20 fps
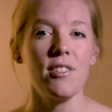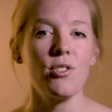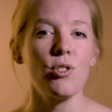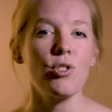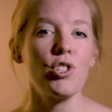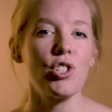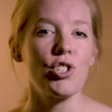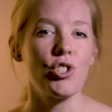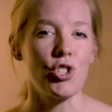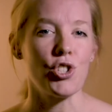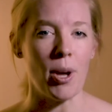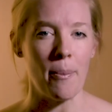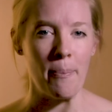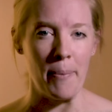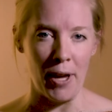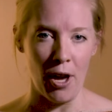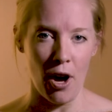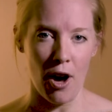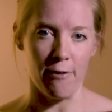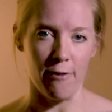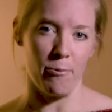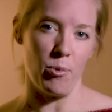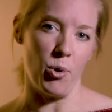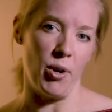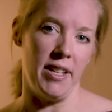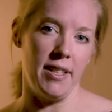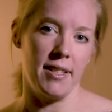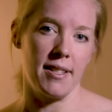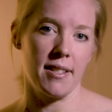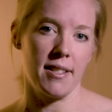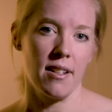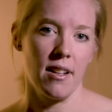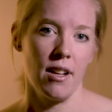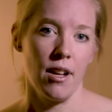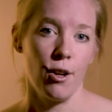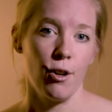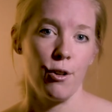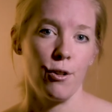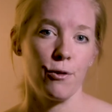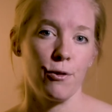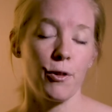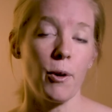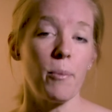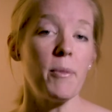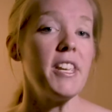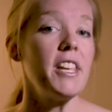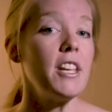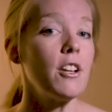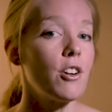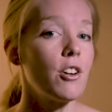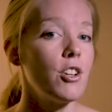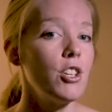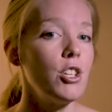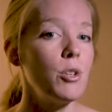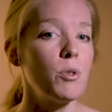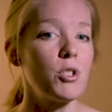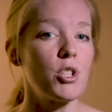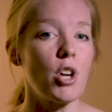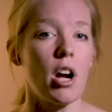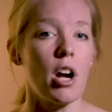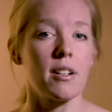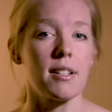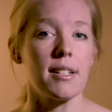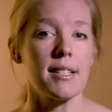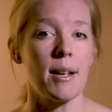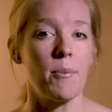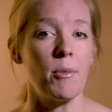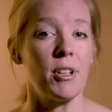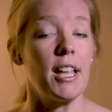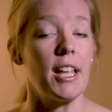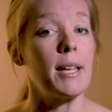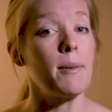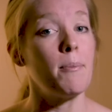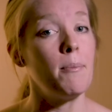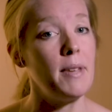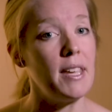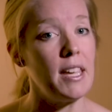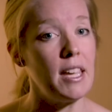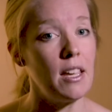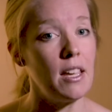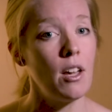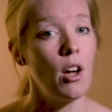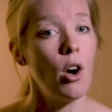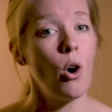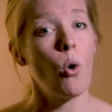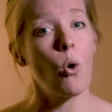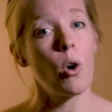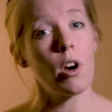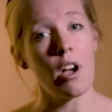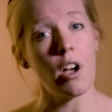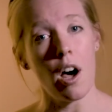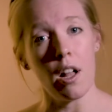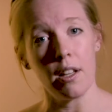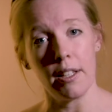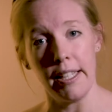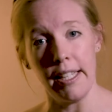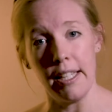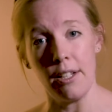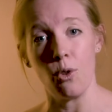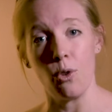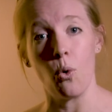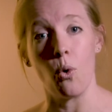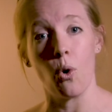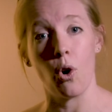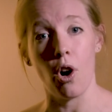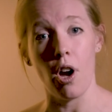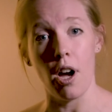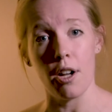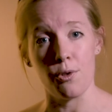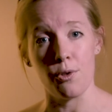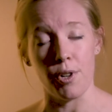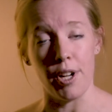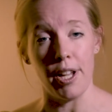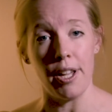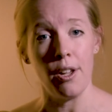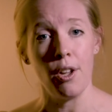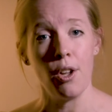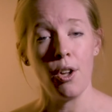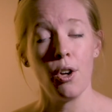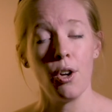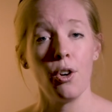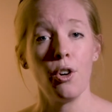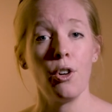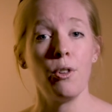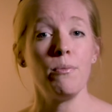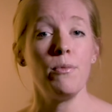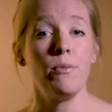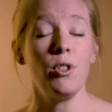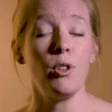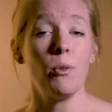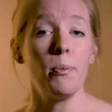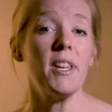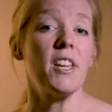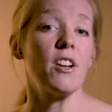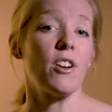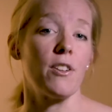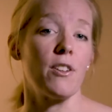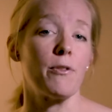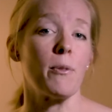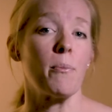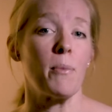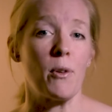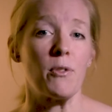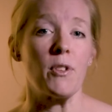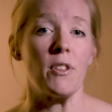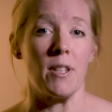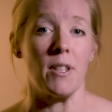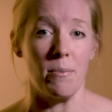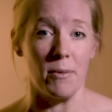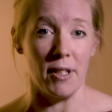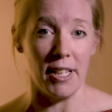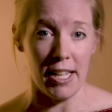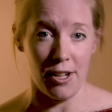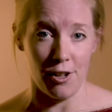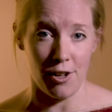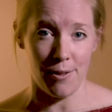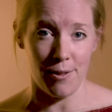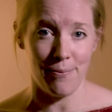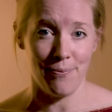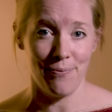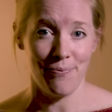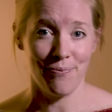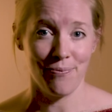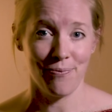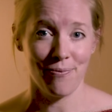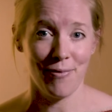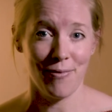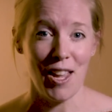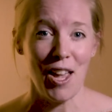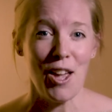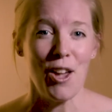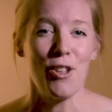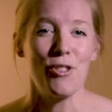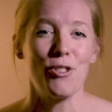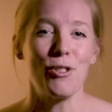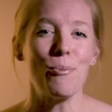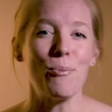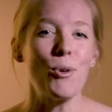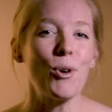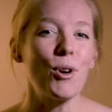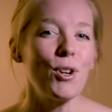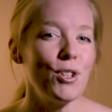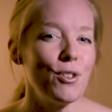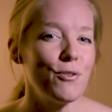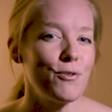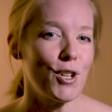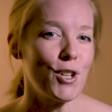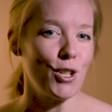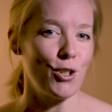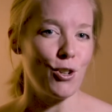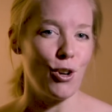are just jumping off points. From here, you would talk to someone like me or Colleen or Audrey, whom you'll be hearing from both of them later. The more you've done your